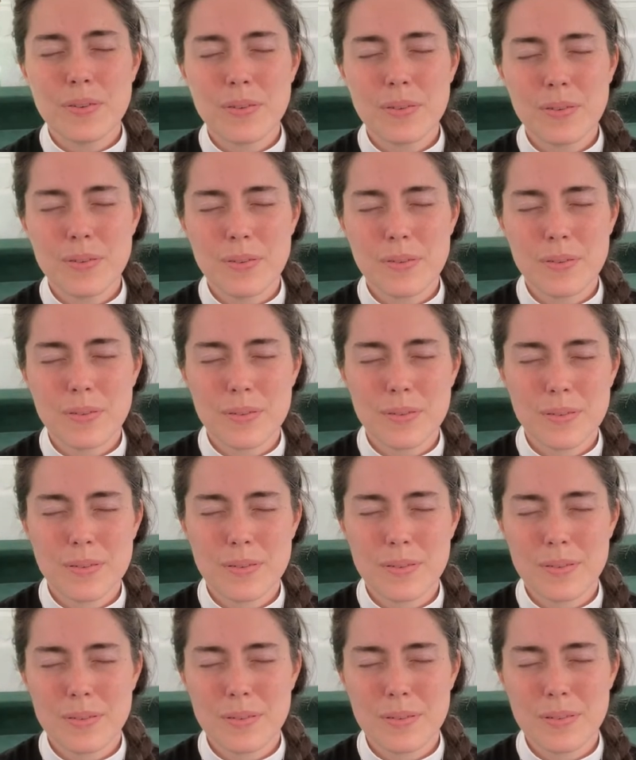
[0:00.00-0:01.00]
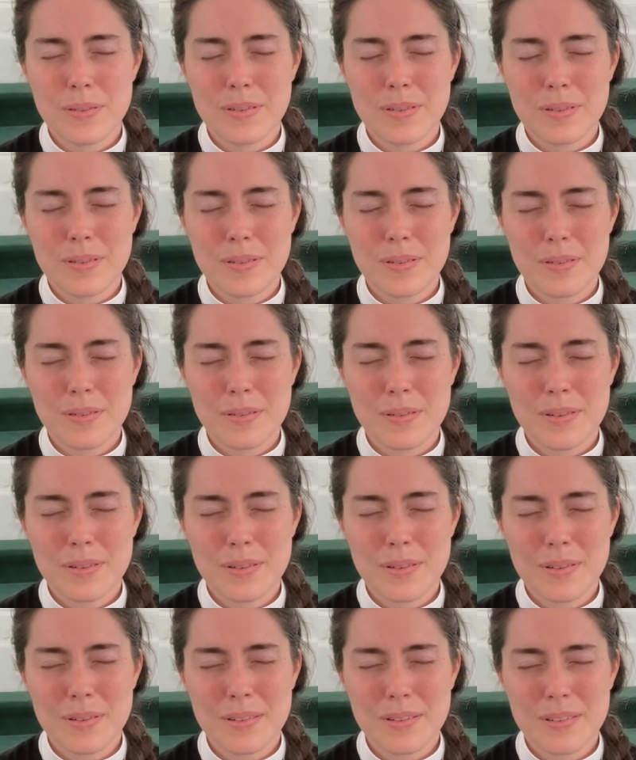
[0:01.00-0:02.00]

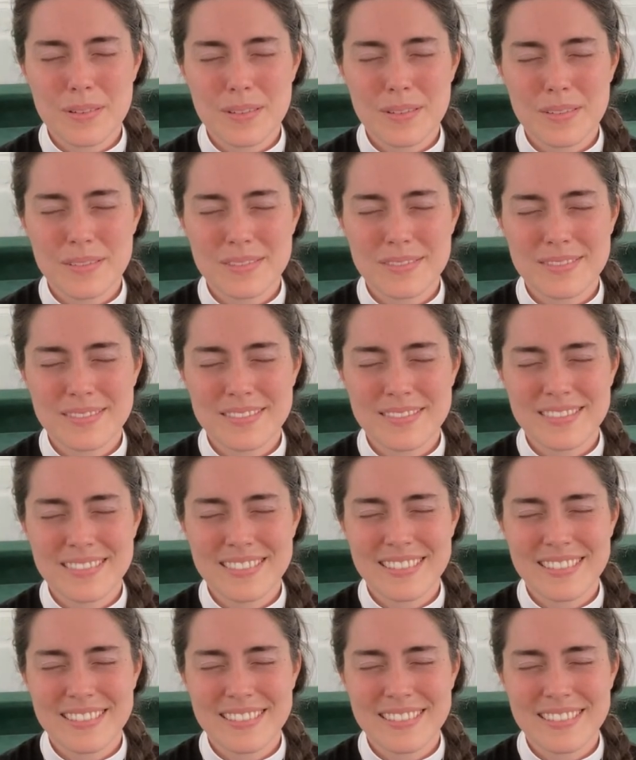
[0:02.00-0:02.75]
Nobody speaks.